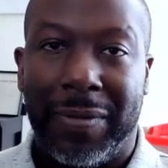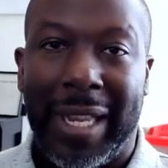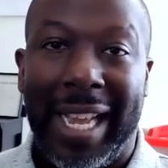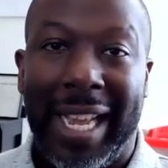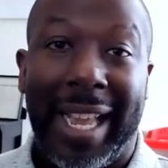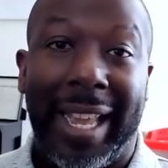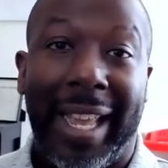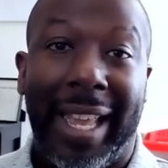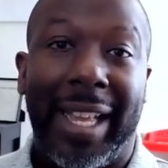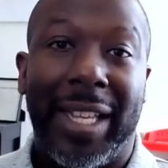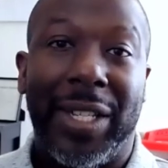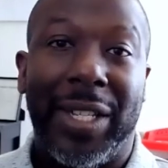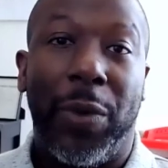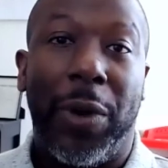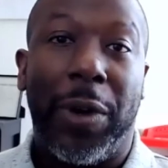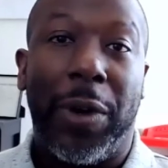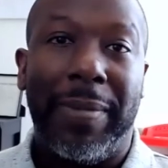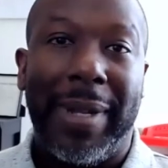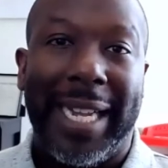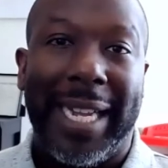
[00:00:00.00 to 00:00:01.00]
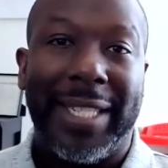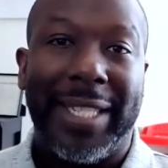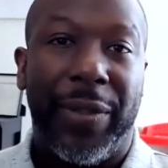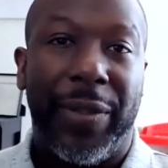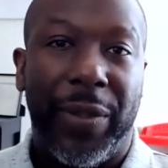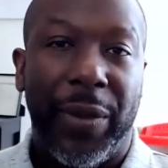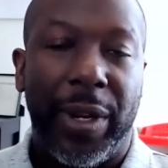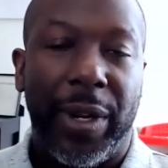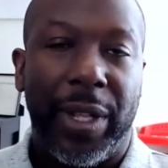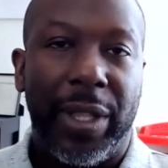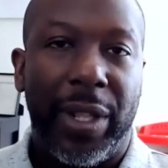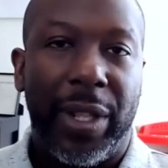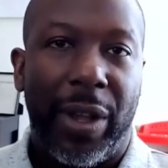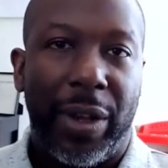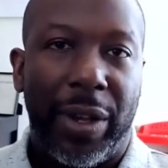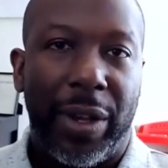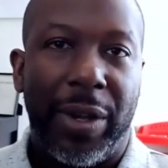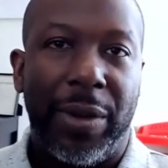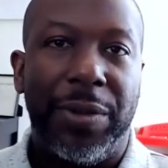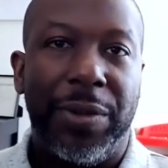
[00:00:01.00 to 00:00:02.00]
Hi guys, welcome back to Third and Long
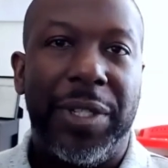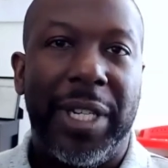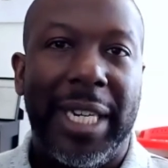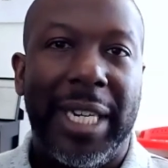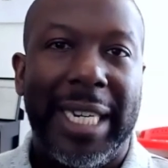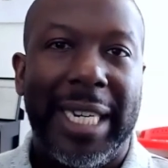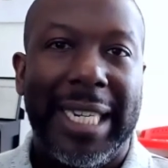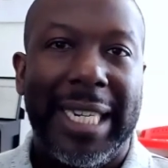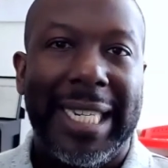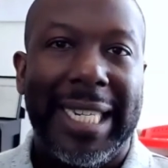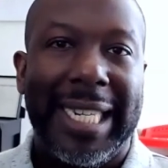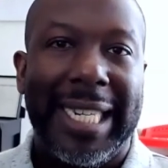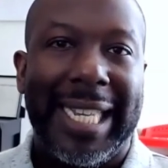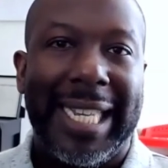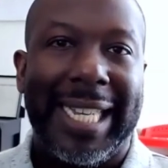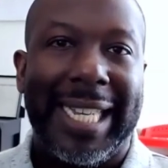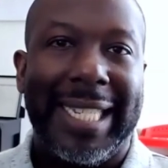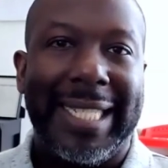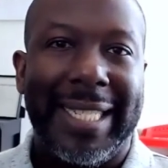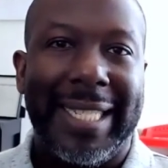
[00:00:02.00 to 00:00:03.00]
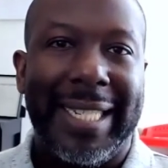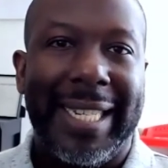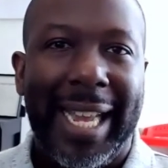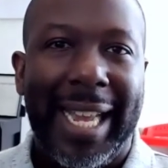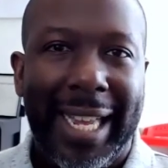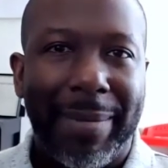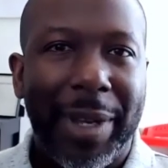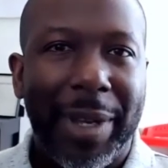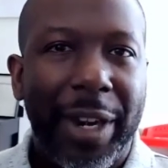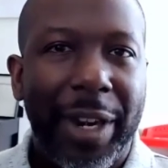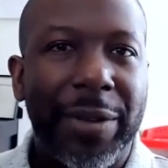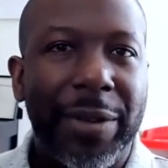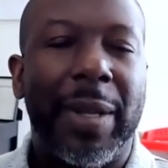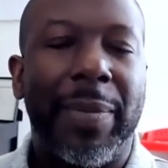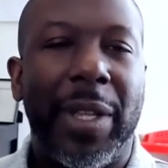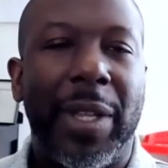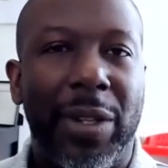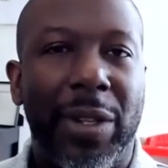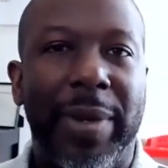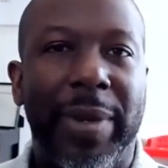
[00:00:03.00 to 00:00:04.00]
Coaching. And today I'm going to do something a
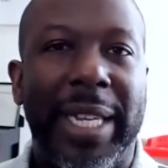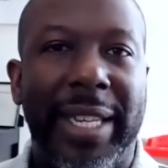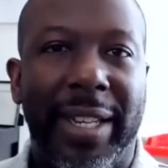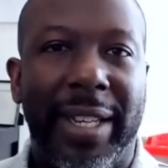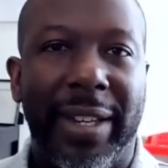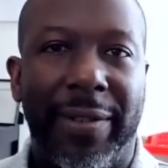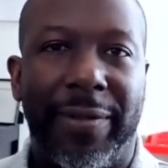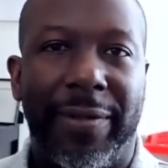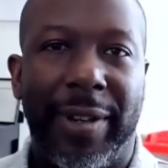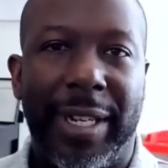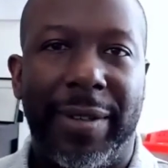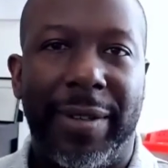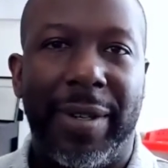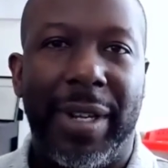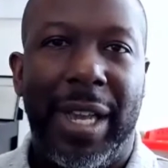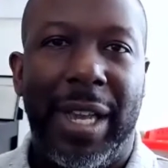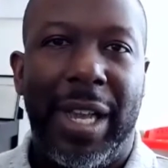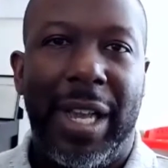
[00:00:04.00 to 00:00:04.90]
little bit different.